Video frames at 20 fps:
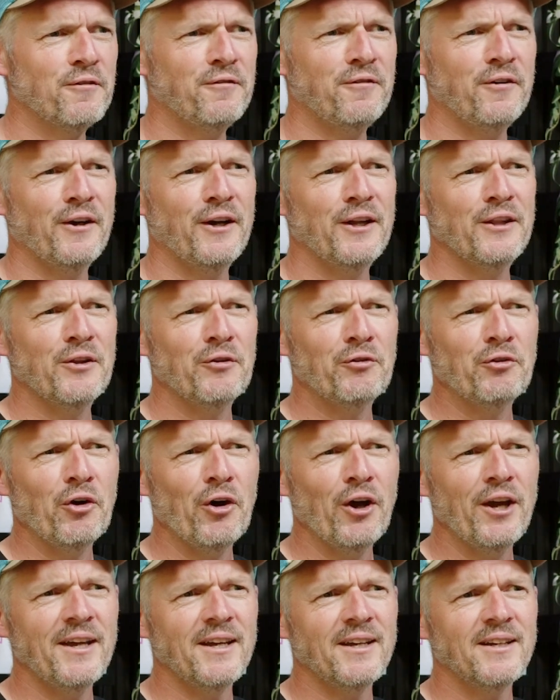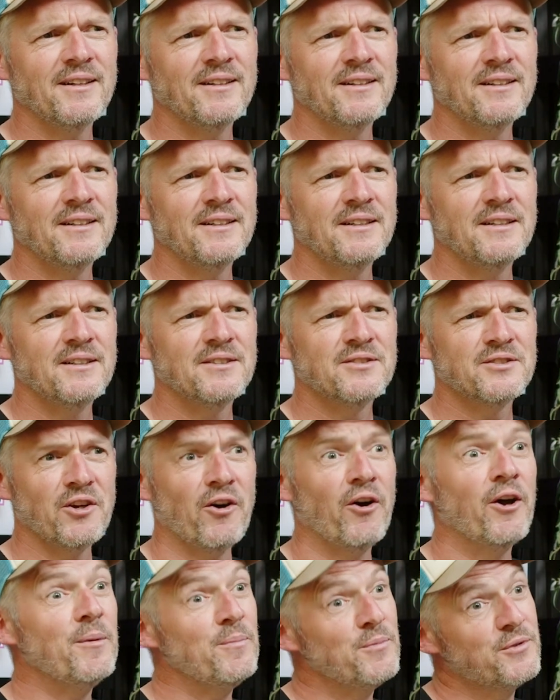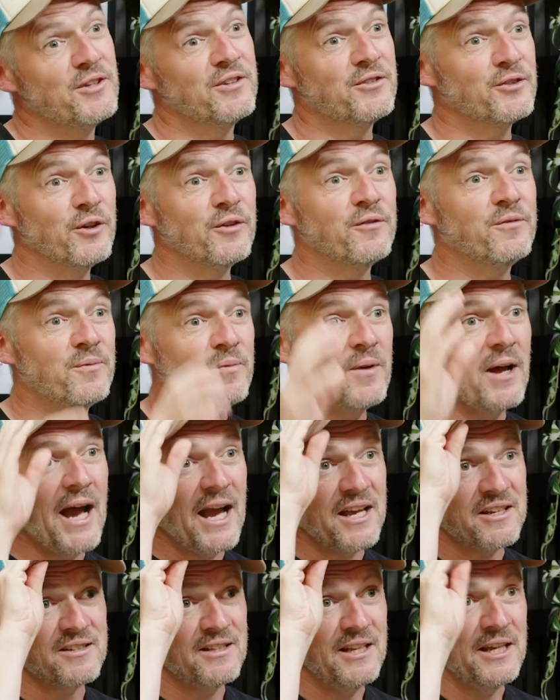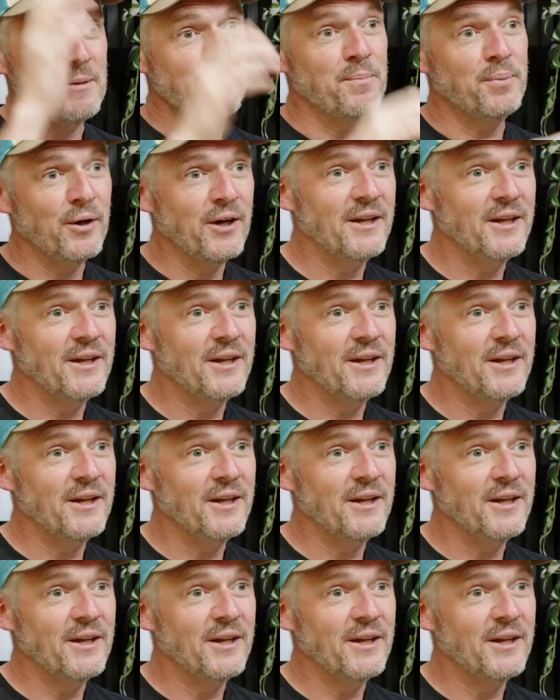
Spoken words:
find the right time to sort of actually put